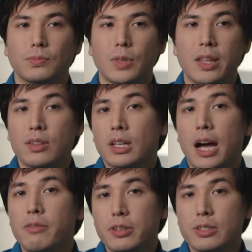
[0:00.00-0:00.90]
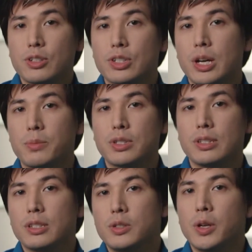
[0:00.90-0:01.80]
And the confidence just comes in
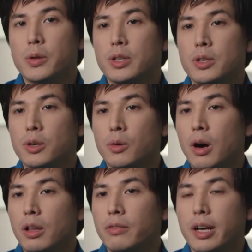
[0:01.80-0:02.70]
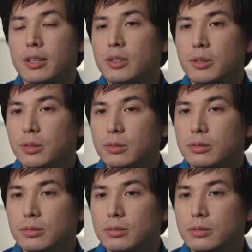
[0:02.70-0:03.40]
that you know that you're qualified to do